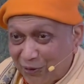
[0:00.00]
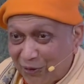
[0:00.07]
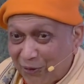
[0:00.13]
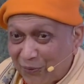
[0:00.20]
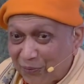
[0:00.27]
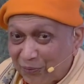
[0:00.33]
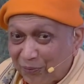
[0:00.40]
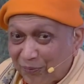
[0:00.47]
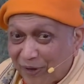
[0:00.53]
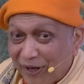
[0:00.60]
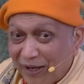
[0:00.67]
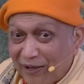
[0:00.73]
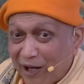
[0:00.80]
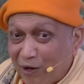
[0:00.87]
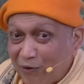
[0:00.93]
So
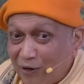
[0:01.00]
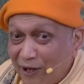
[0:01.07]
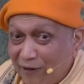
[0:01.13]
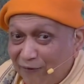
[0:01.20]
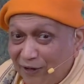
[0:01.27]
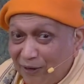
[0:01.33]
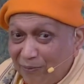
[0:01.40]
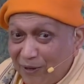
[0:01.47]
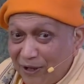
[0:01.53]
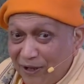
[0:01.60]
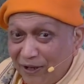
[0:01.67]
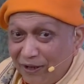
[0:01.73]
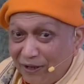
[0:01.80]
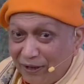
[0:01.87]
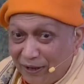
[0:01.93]
now
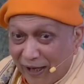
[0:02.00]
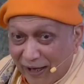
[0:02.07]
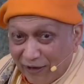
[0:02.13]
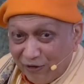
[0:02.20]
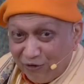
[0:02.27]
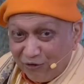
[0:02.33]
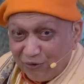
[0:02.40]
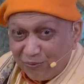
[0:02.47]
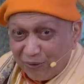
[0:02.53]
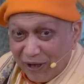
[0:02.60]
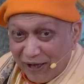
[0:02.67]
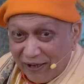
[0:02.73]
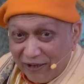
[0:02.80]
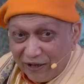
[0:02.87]
everybody has to